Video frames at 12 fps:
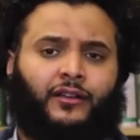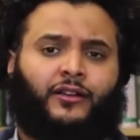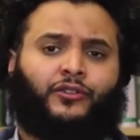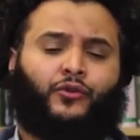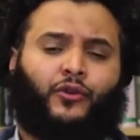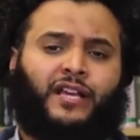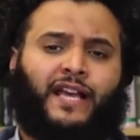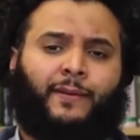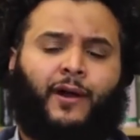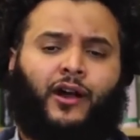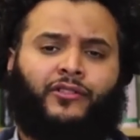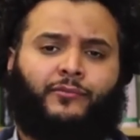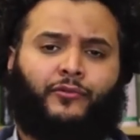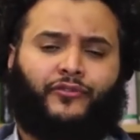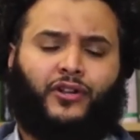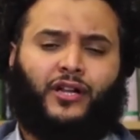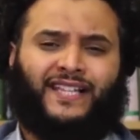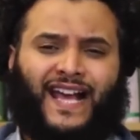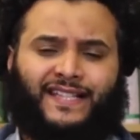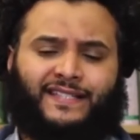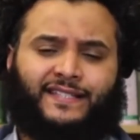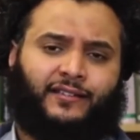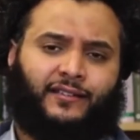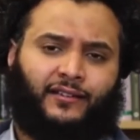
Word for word: talking about the mufradat